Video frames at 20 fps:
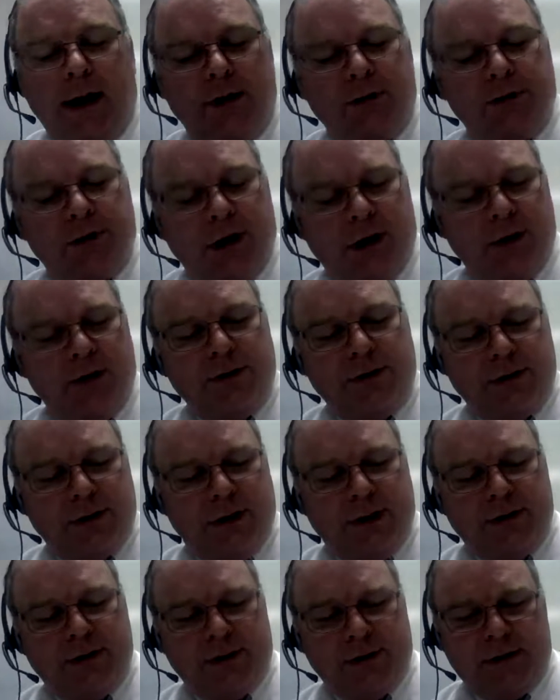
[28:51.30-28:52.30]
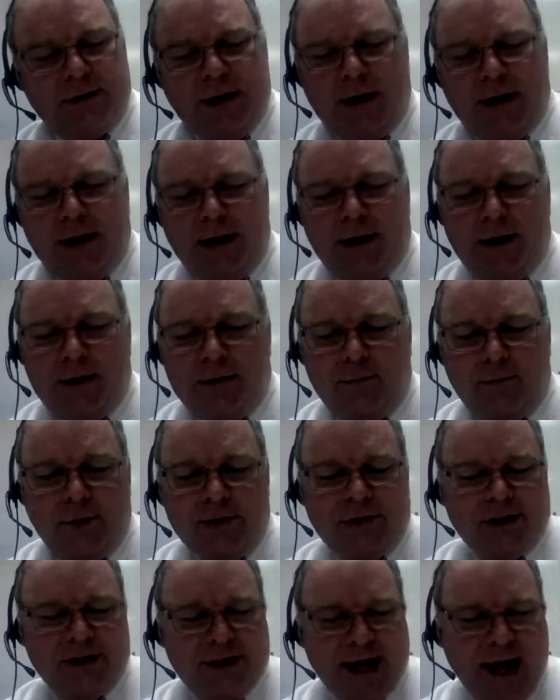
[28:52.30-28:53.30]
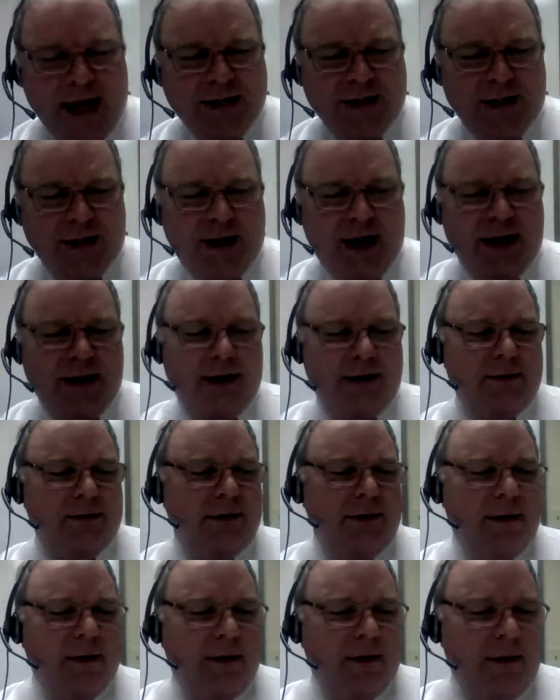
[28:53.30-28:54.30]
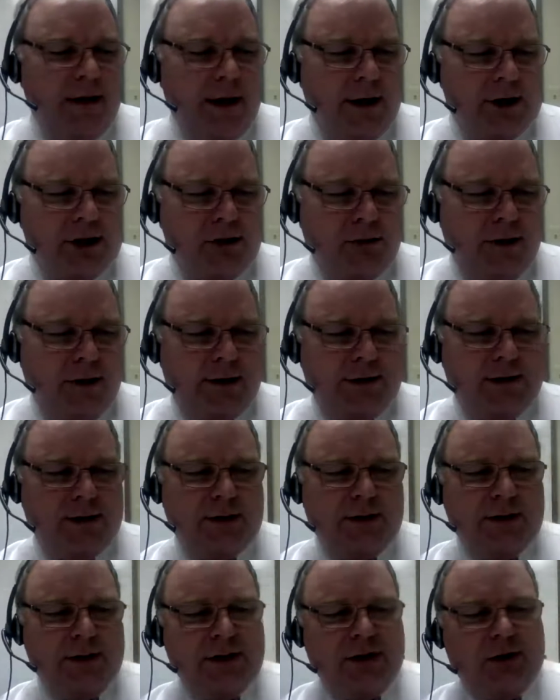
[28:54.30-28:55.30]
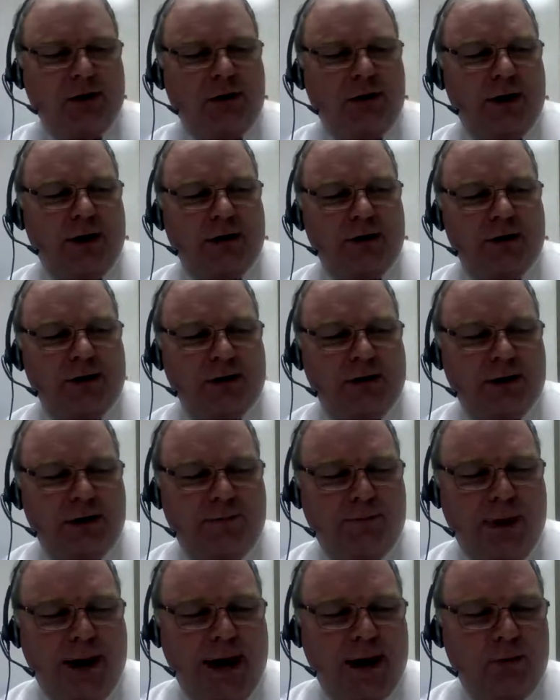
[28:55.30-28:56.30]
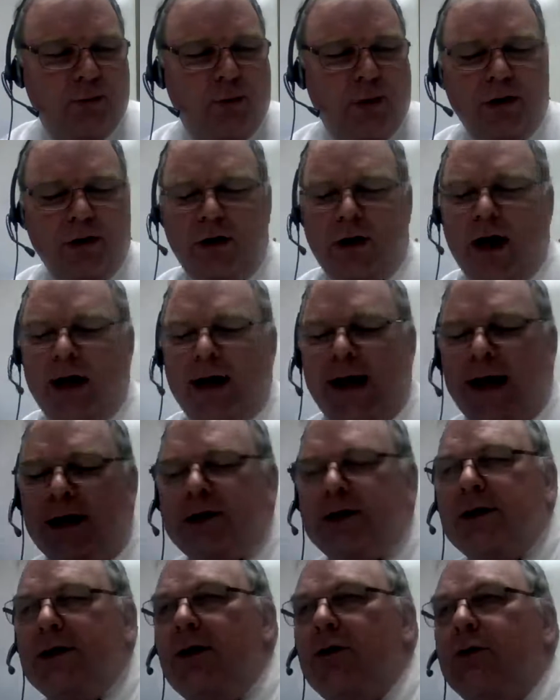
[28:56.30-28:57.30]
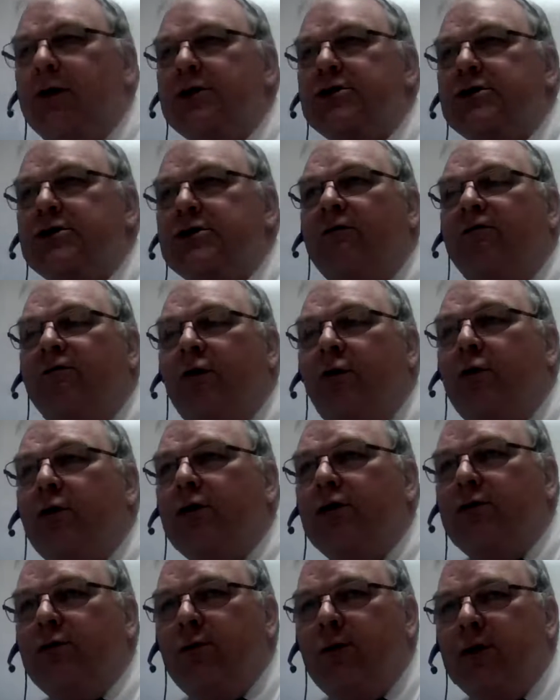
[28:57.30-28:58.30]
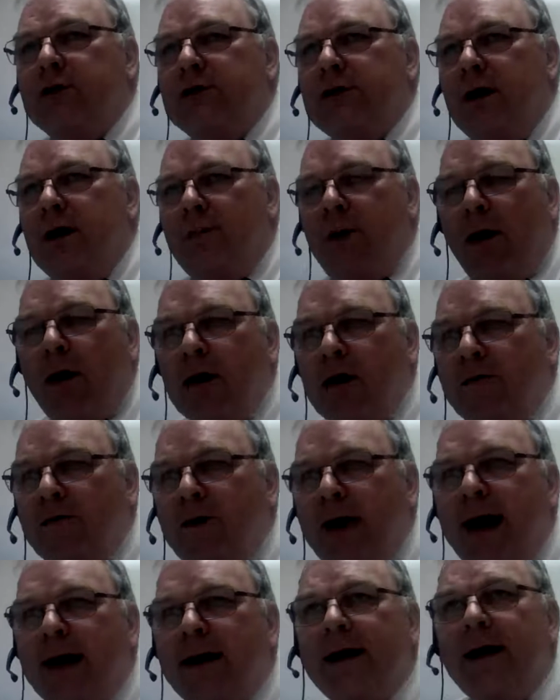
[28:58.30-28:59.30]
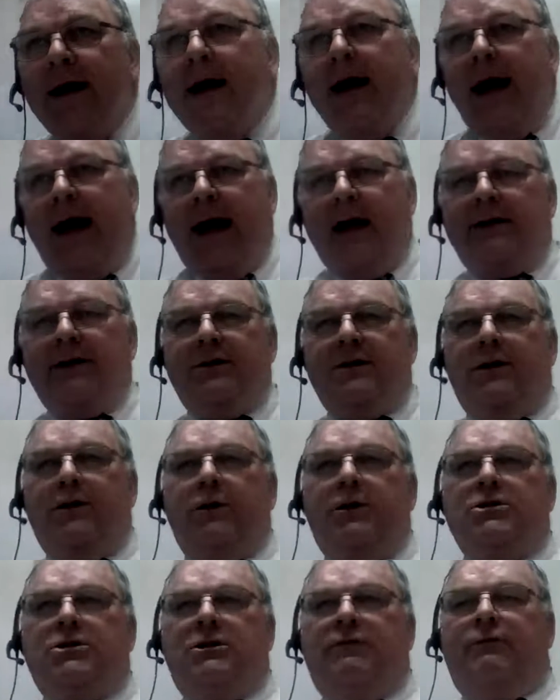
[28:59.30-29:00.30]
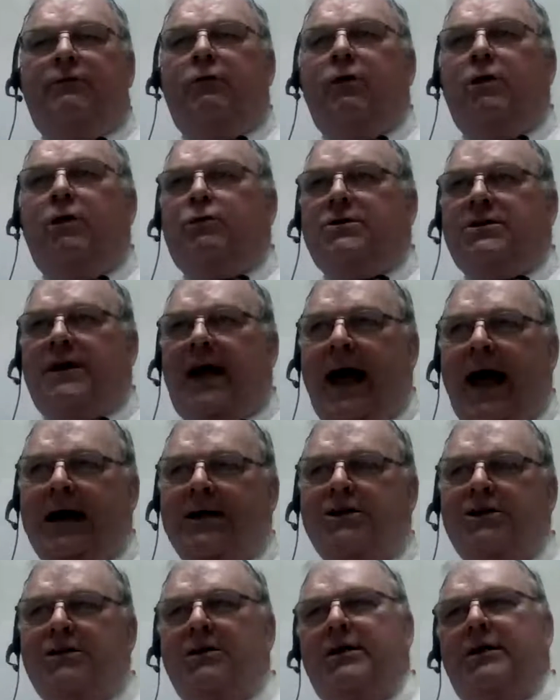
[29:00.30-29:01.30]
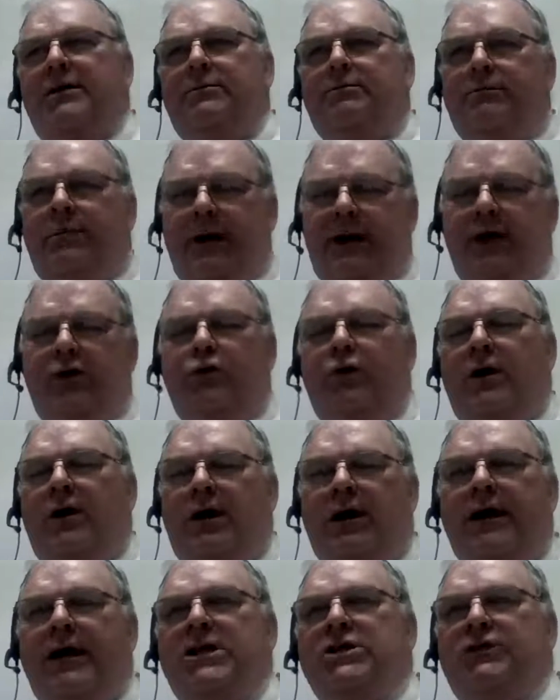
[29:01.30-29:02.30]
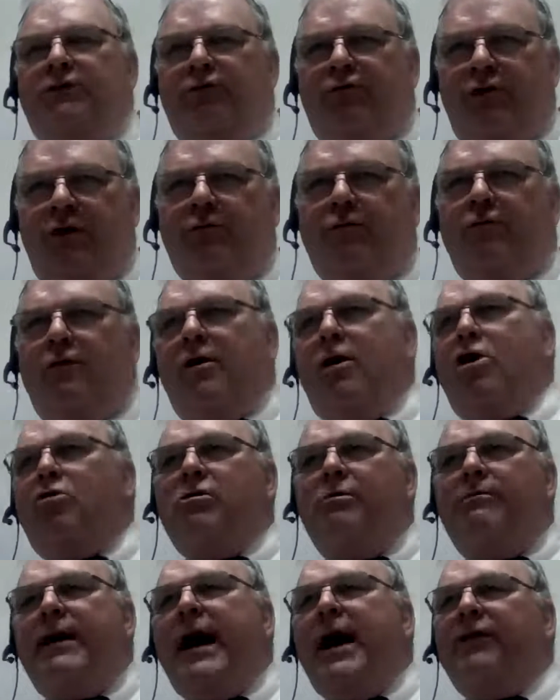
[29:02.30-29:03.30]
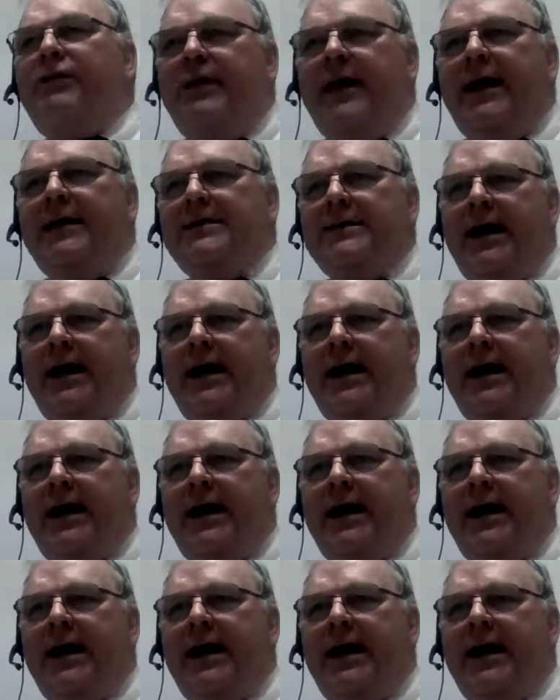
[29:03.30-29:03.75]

Seleucus was assassinated. Historians debate whether or not Antiochus IV was a part of that. Antiochus IV was actually being released from Rome about that